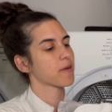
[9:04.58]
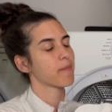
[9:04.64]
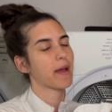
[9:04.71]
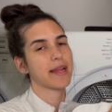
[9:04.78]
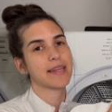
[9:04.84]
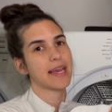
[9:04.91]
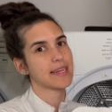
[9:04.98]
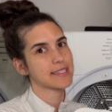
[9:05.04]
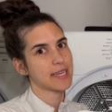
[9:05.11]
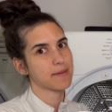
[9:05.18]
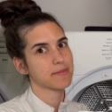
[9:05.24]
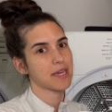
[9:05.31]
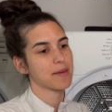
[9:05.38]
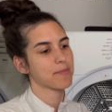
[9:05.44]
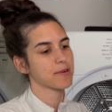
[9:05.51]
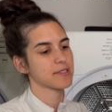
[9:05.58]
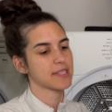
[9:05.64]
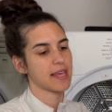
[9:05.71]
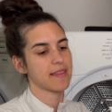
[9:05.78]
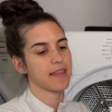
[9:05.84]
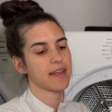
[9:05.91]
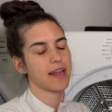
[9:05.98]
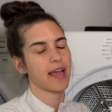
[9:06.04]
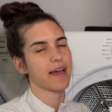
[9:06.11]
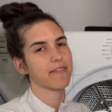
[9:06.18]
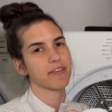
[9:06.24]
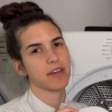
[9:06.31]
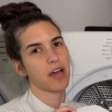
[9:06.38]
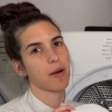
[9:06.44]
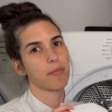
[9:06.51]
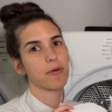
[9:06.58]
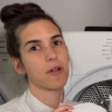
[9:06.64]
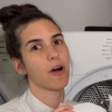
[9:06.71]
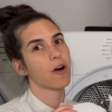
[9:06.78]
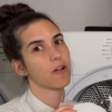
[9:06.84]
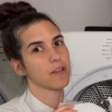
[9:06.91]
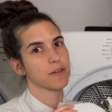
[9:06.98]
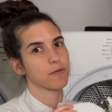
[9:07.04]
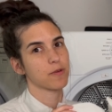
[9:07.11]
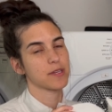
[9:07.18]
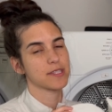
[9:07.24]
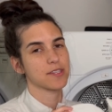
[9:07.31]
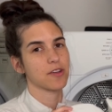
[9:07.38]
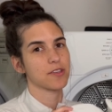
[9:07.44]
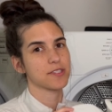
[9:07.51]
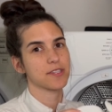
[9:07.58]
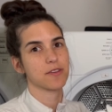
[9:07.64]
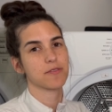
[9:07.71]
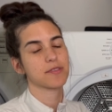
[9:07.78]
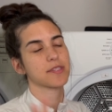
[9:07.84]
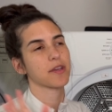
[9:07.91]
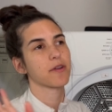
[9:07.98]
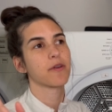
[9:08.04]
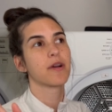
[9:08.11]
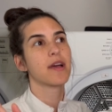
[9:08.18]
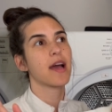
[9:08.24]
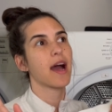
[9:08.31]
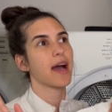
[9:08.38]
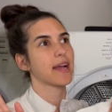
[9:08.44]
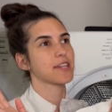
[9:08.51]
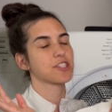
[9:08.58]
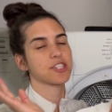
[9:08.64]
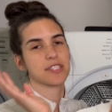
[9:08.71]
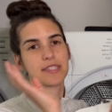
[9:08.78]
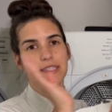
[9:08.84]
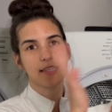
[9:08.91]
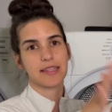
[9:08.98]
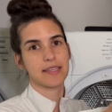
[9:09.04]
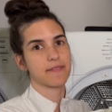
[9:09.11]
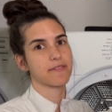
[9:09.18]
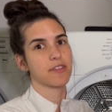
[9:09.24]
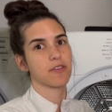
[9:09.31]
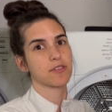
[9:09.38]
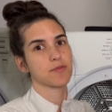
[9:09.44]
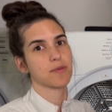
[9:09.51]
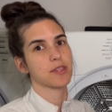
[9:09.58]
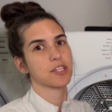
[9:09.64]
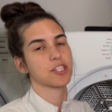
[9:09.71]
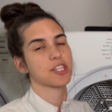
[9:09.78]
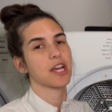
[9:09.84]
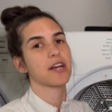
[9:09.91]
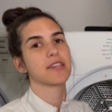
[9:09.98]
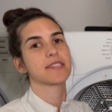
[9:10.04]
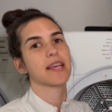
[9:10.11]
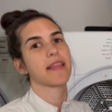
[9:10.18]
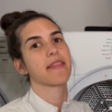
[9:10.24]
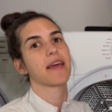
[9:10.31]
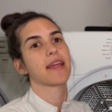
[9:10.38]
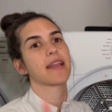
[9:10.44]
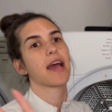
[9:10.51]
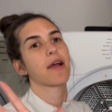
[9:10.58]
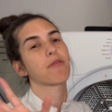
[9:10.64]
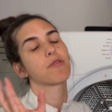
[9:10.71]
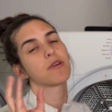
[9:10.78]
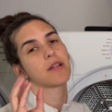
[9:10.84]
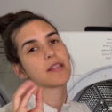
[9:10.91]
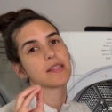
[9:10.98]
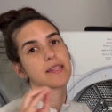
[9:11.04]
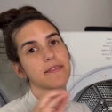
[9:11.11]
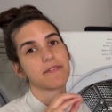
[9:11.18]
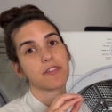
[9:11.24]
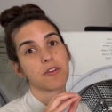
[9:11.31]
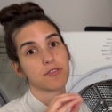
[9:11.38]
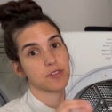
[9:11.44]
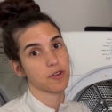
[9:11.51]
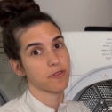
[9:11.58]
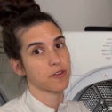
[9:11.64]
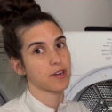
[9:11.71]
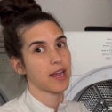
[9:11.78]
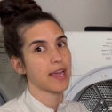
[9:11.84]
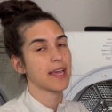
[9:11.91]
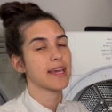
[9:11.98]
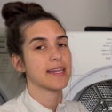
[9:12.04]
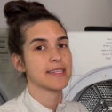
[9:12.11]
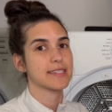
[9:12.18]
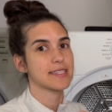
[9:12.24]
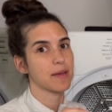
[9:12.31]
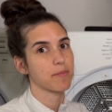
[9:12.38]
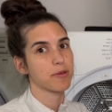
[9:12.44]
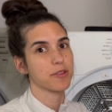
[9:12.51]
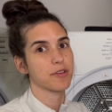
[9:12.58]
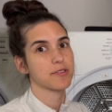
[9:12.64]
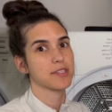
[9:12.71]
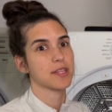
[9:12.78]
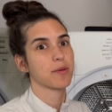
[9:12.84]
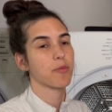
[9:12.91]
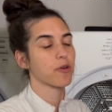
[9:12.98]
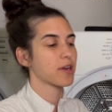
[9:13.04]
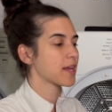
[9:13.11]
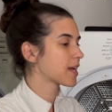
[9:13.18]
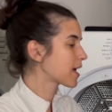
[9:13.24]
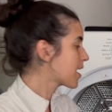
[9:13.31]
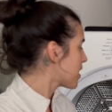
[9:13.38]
my nighttime diapers, and then I have a couple all-in-ones also, so I just leave those with the shells, and then I will leave those overnight and assemble those in the morning.